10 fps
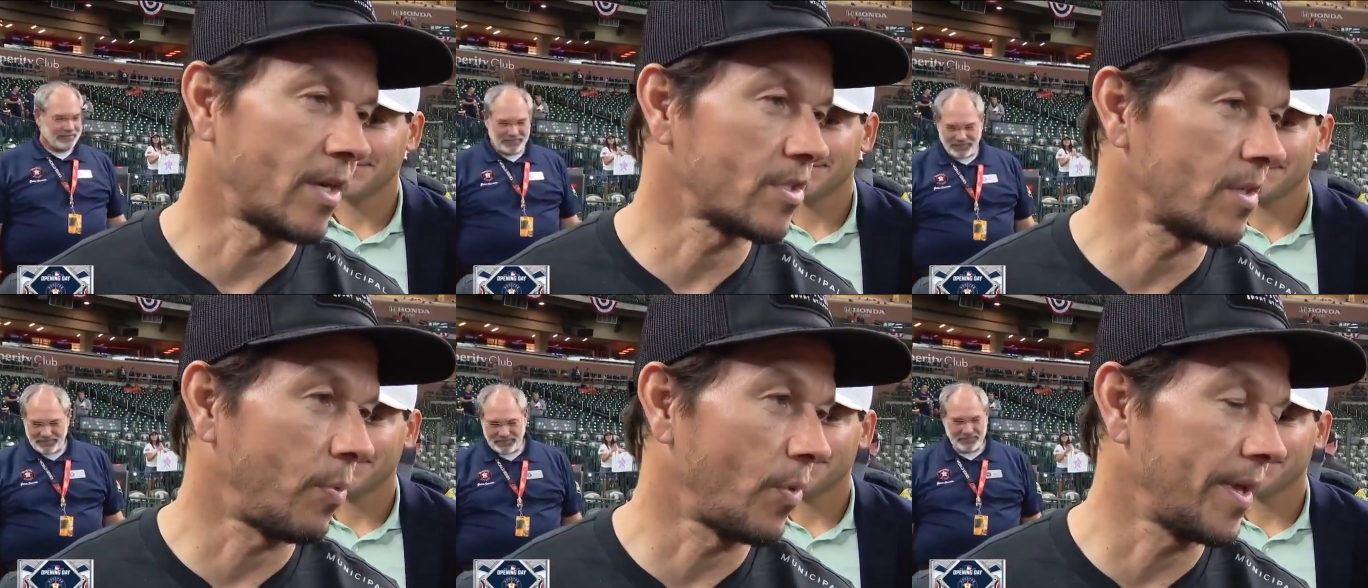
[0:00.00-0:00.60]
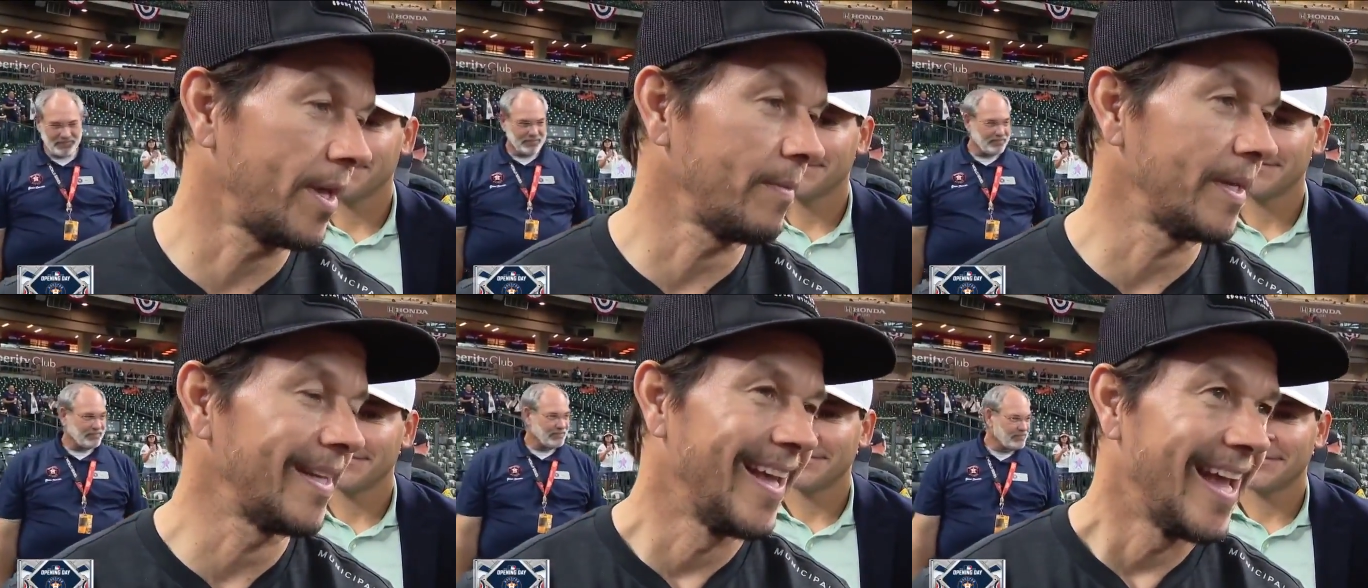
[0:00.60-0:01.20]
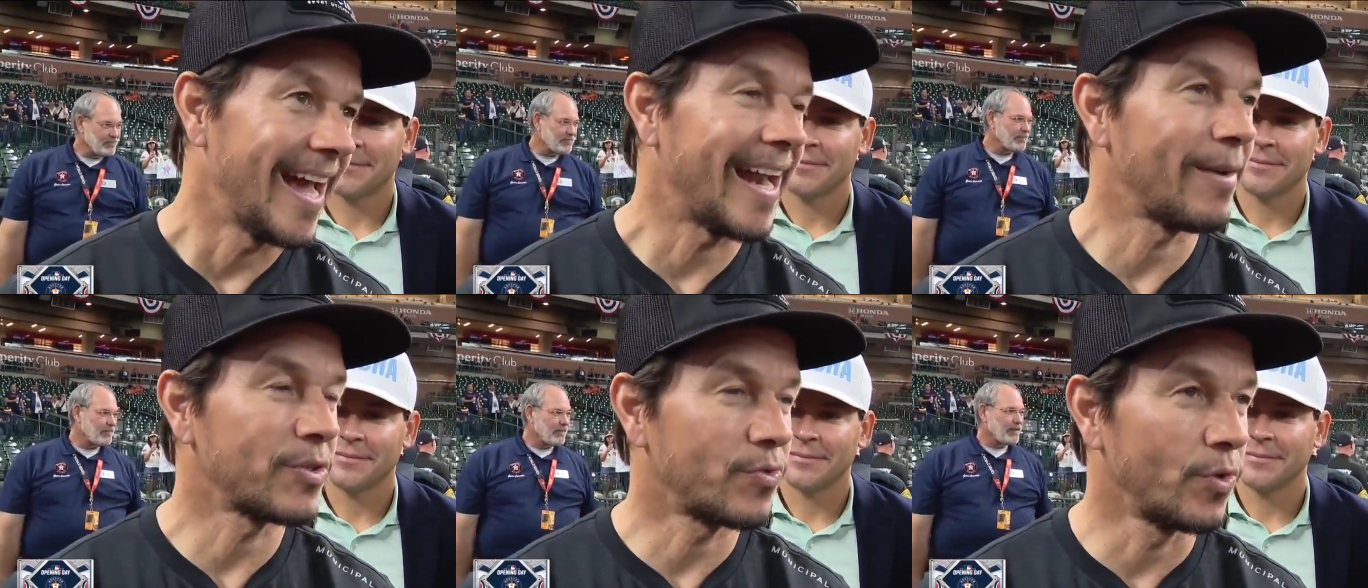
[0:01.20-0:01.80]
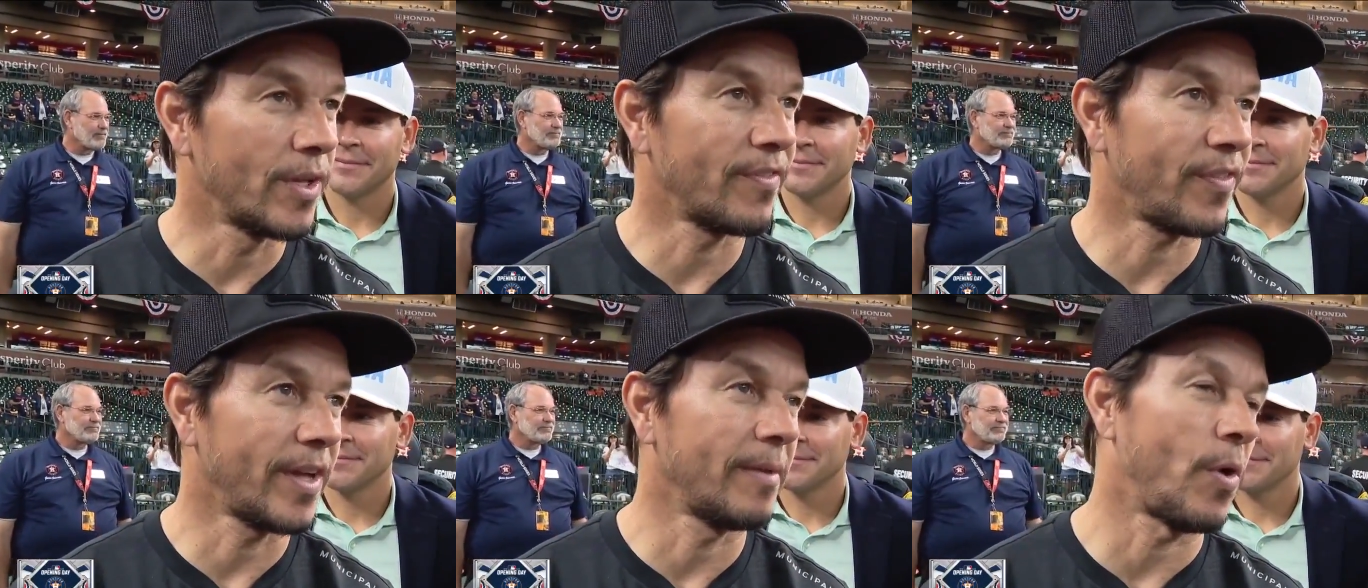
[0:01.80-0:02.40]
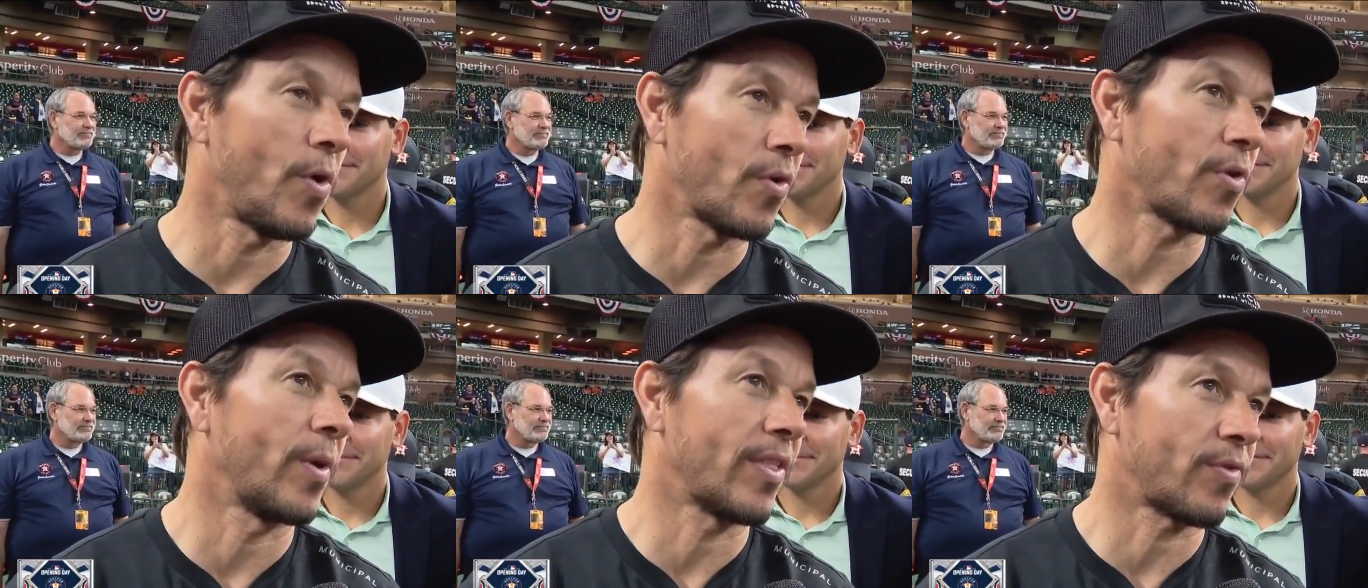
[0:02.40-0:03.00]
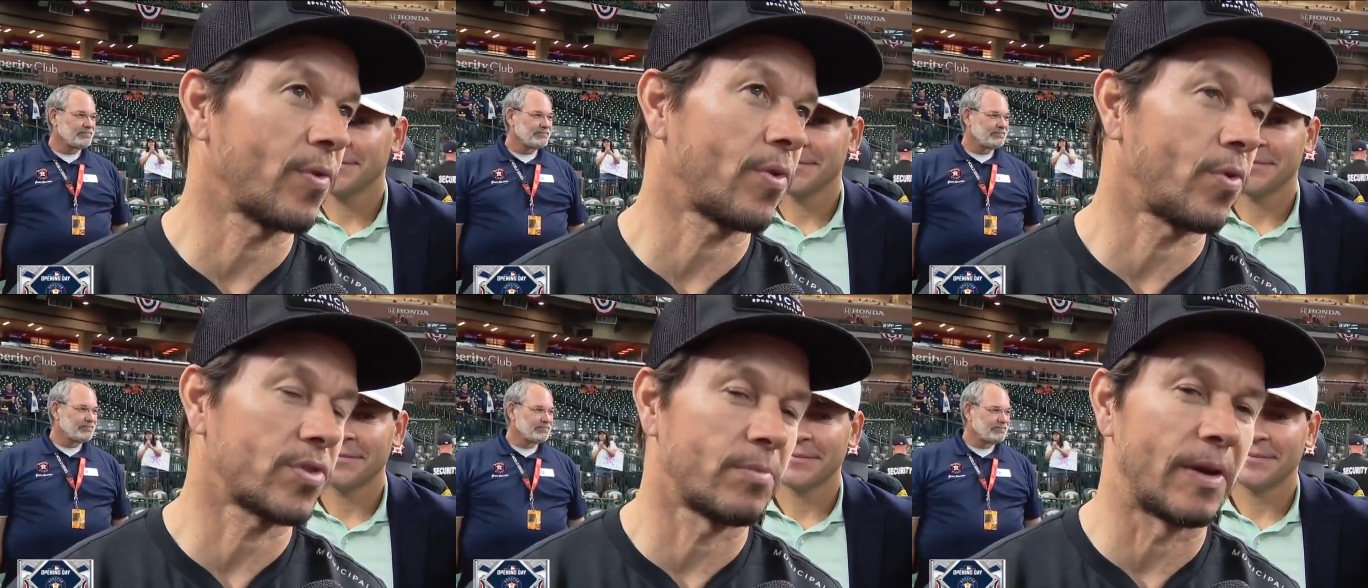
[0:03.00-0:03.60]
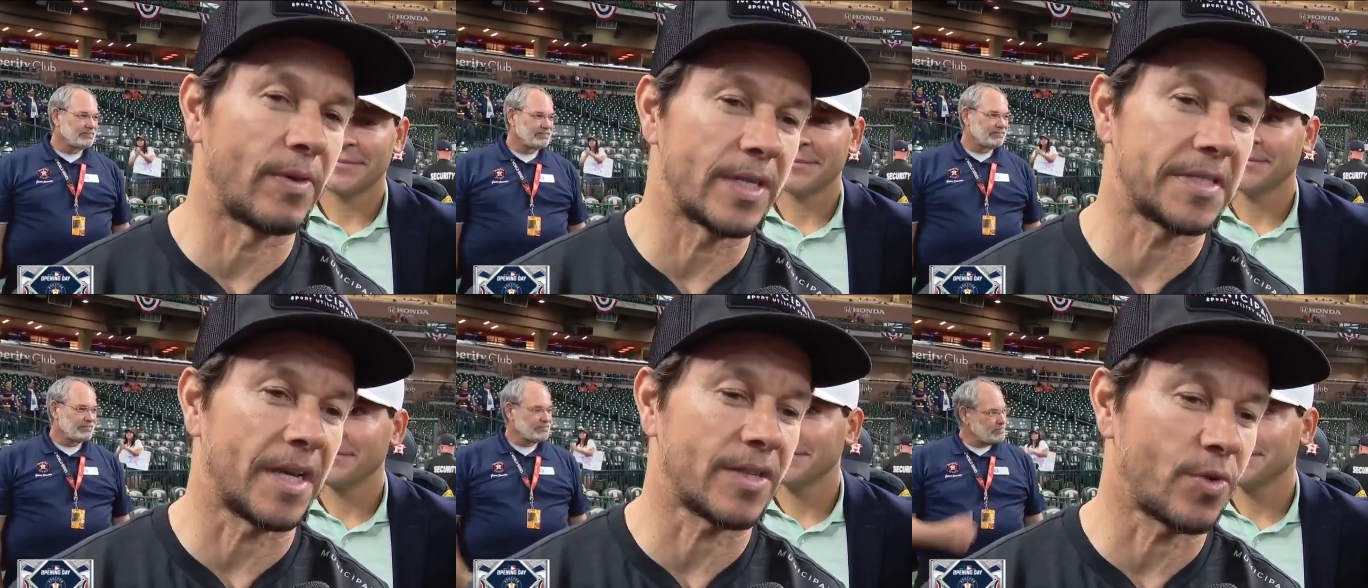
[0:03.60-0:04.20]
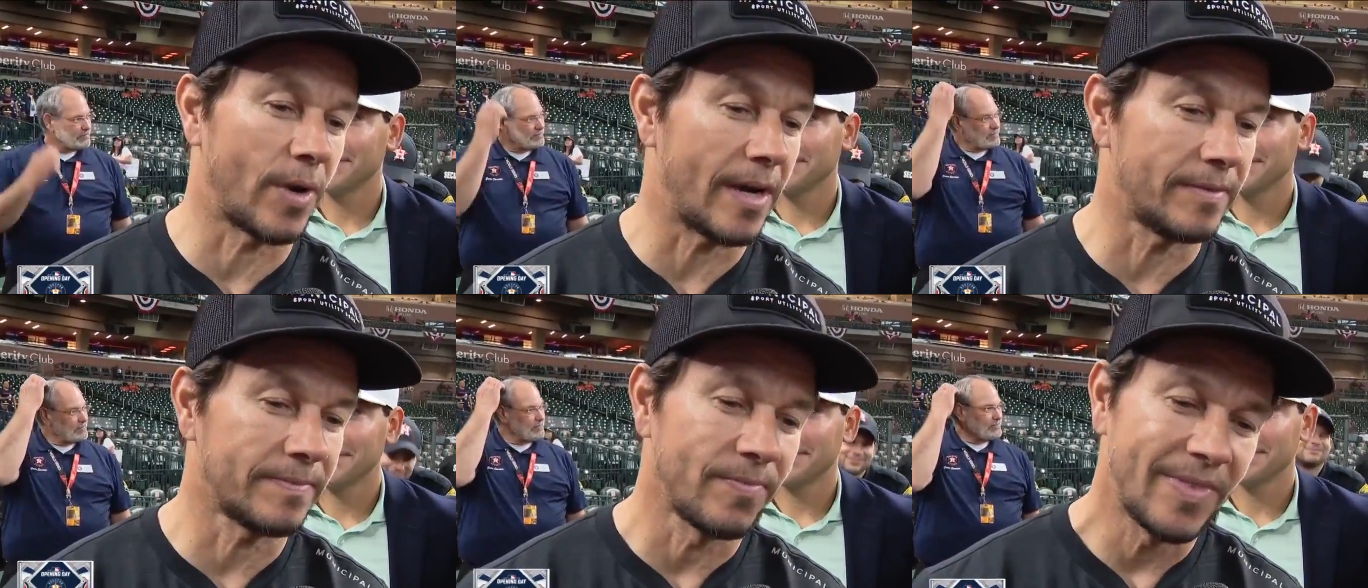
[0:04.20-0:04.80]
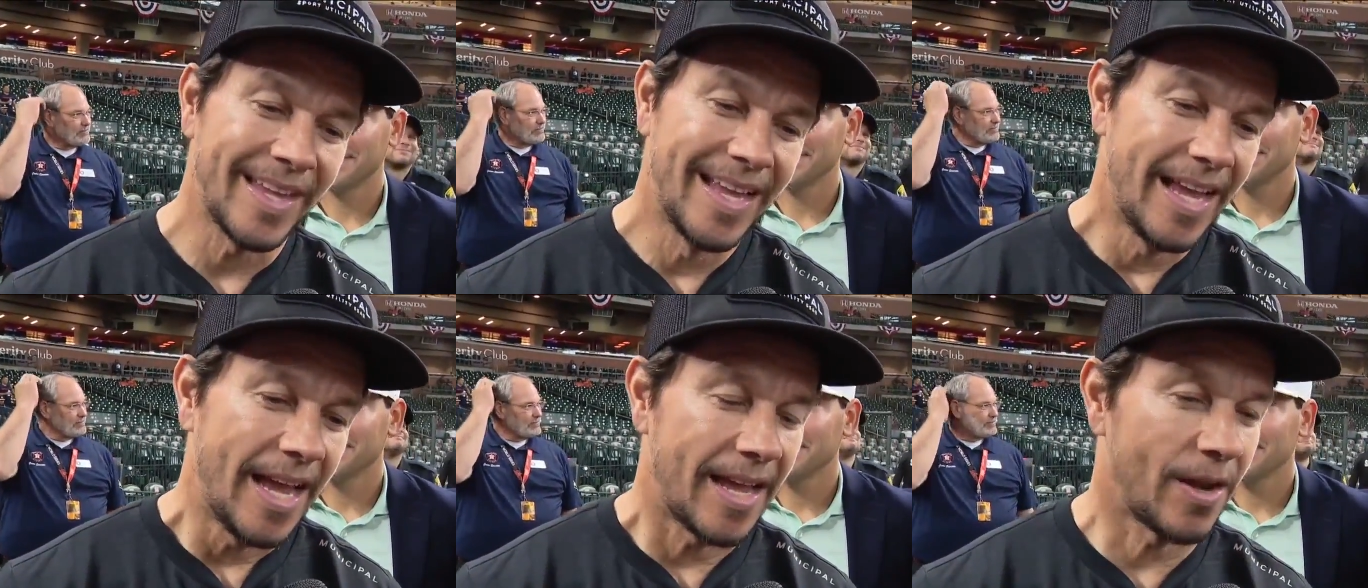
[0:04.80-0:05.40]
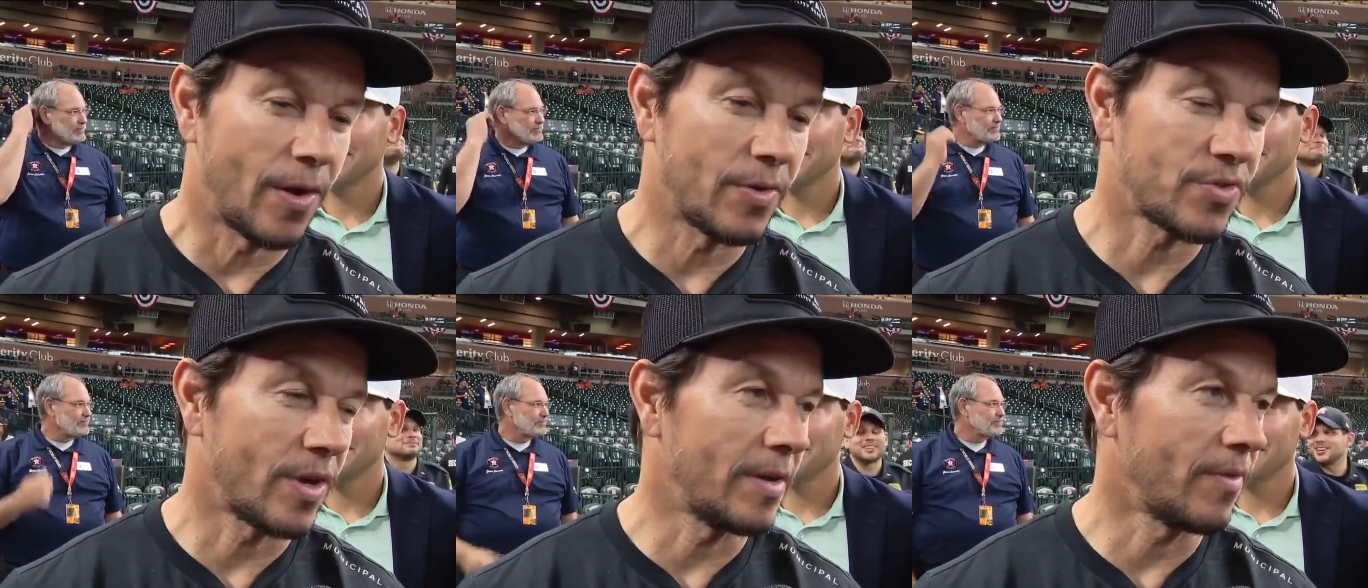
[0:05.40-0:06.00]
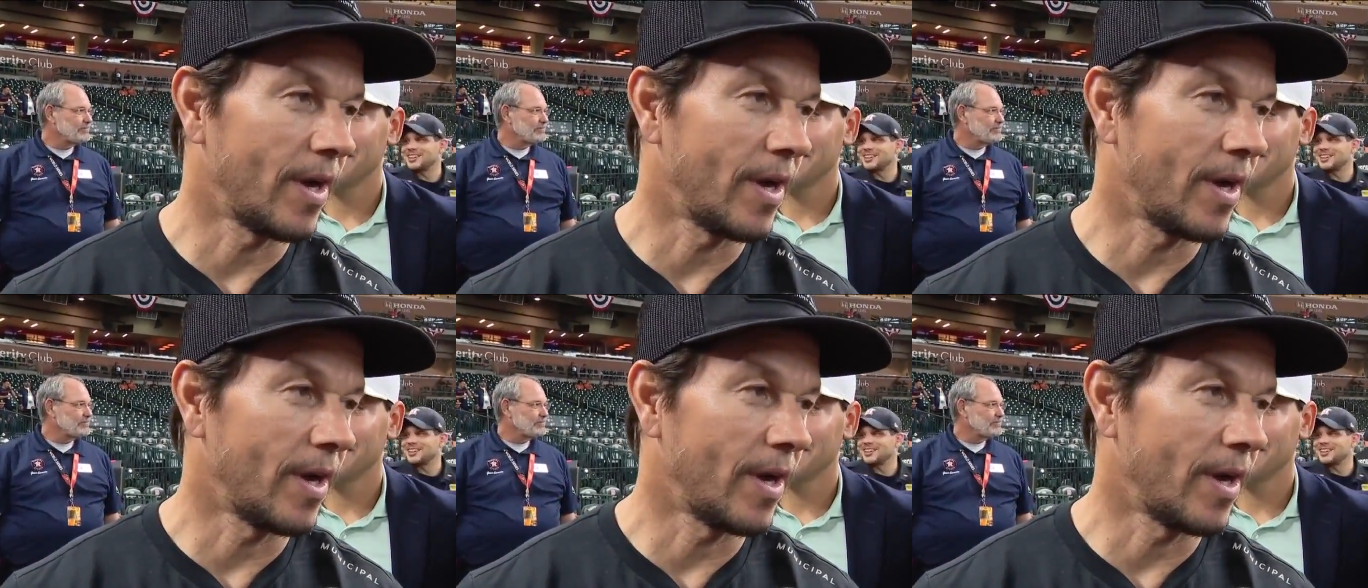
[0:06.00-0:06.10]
Speaker 1: here to support him. And, and I was rooting for him all the way through, of course, when my Red Sox were out you know, I was right